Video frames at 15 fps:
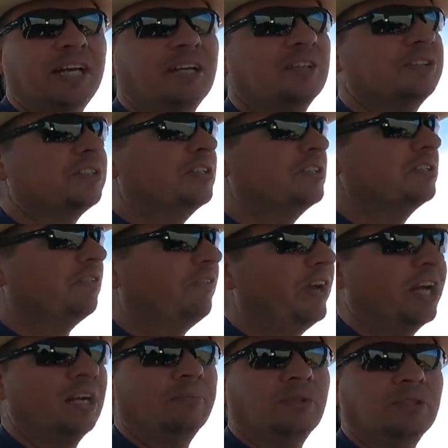thousands of
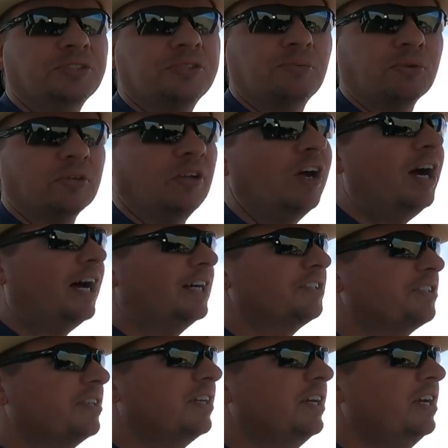animals were
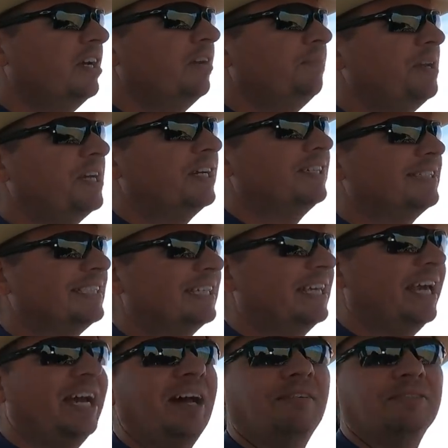lost because the
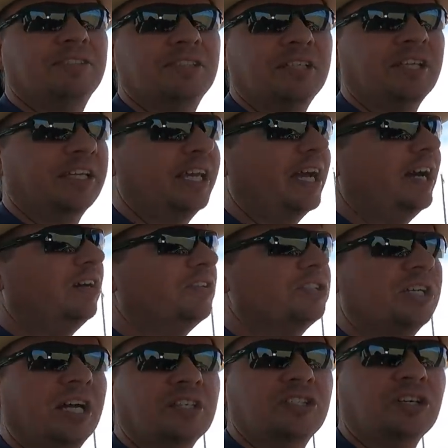calves and the
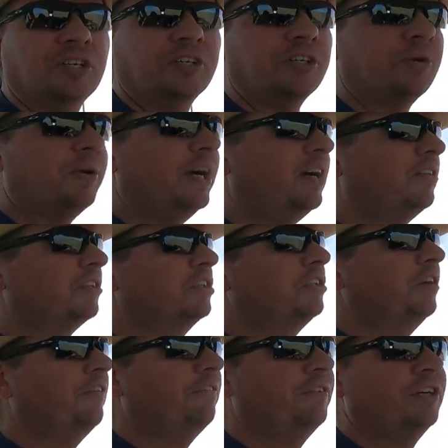cows got turned around,
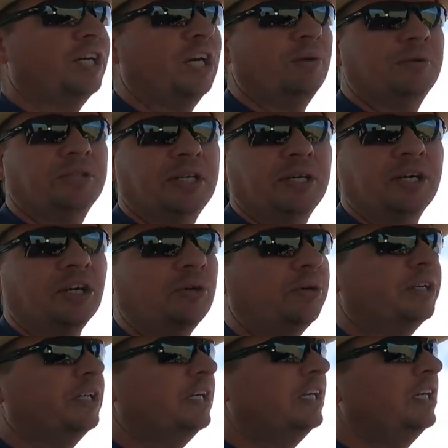couldn't figure out where they're
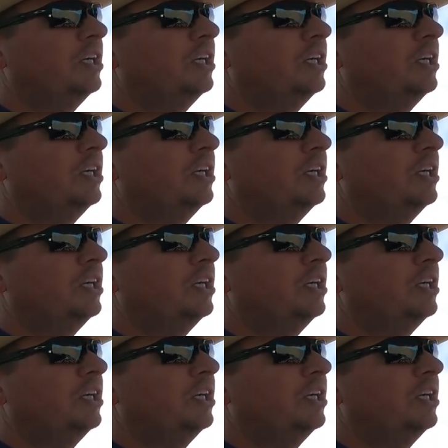going,